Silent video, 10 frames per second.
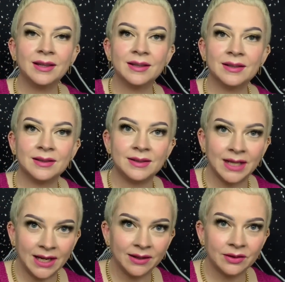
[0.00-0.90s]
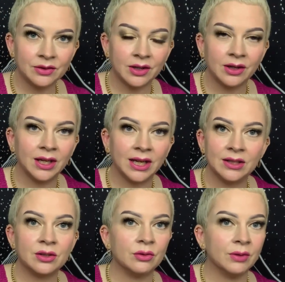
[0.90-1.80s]
stay at the starting
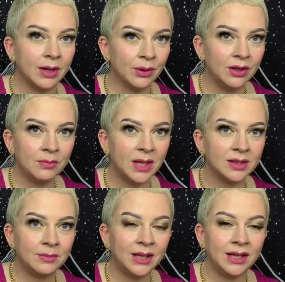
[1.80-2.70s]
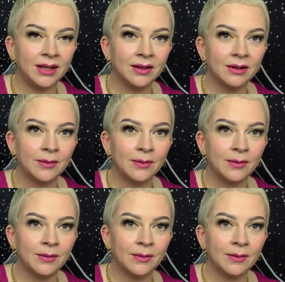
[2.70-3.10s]
gates. You're right where you're meant to be.